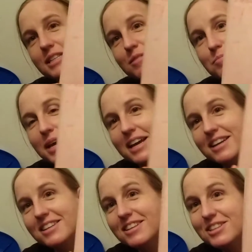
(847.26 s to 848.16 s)
the
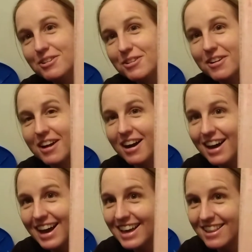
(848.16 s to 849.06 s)
band in junior
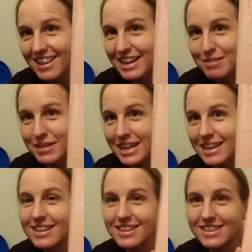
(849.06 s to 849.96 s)
high, like me.